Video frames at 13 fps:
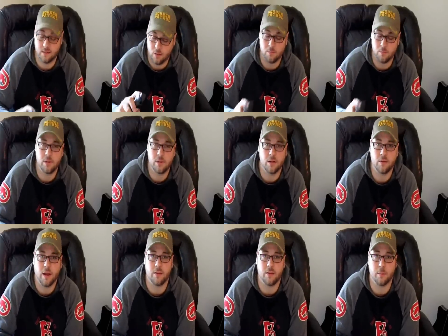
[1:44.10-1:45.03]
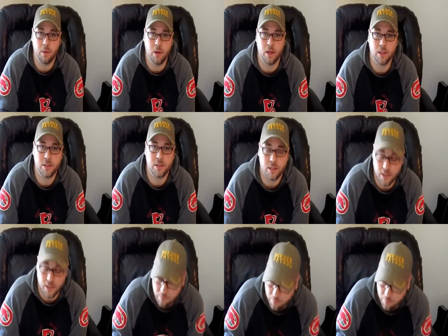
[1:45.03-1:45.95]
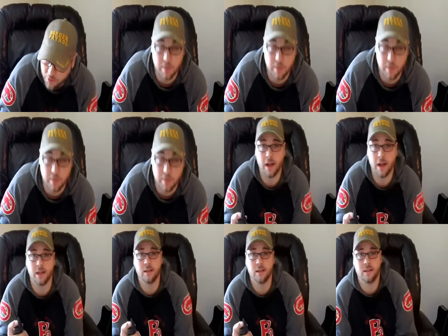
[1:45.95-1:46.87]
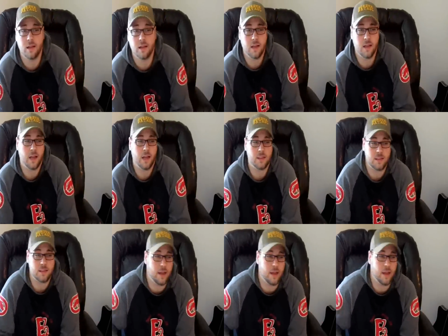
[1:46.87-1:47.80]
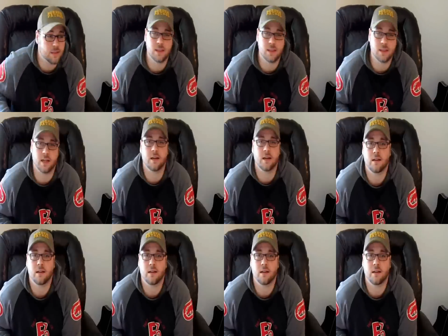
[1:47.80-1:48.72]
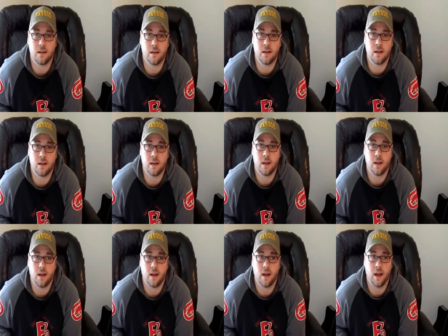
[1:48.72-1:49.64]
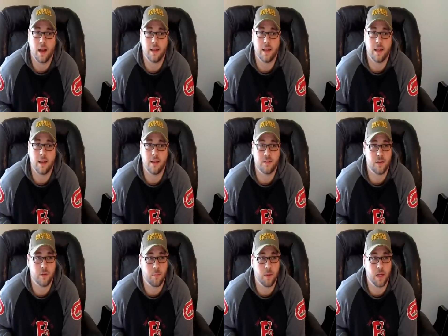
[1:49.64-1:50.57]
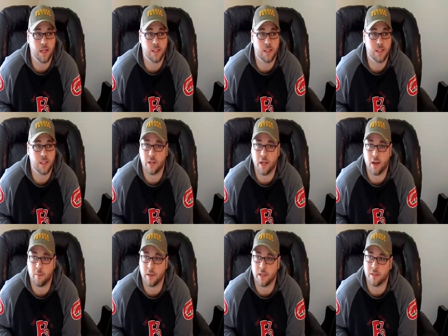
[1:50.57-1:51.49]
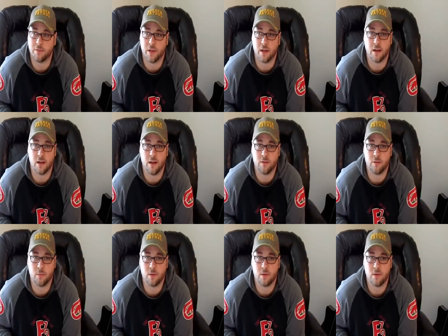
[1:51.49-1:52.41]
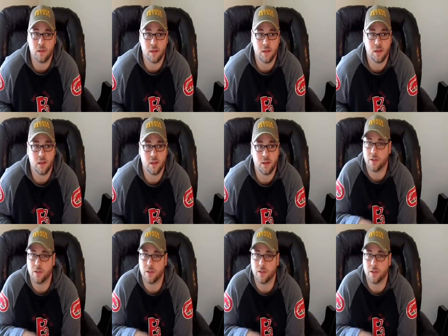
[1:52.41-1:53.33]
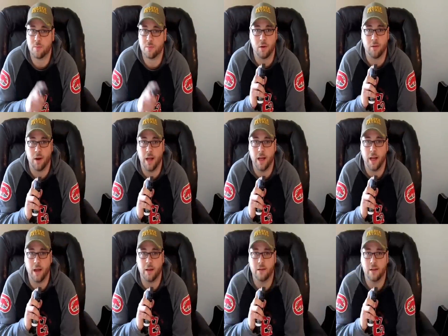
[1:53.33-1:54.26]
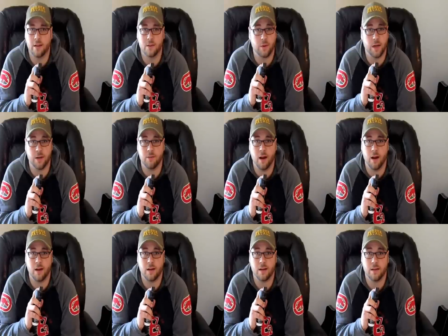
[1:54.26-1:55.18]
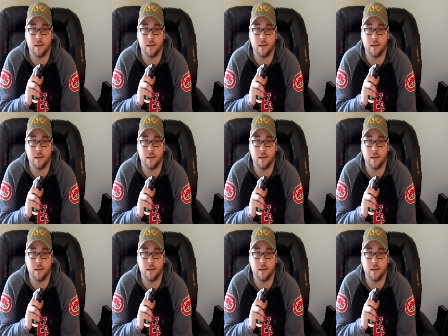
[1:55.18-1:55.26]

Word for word: Don't you don't have to push, but you can be ready and just have it sitting there. And then if somebody jumps out or makes you feel uncomfortable, you can just pull it right out. It's ready to rock.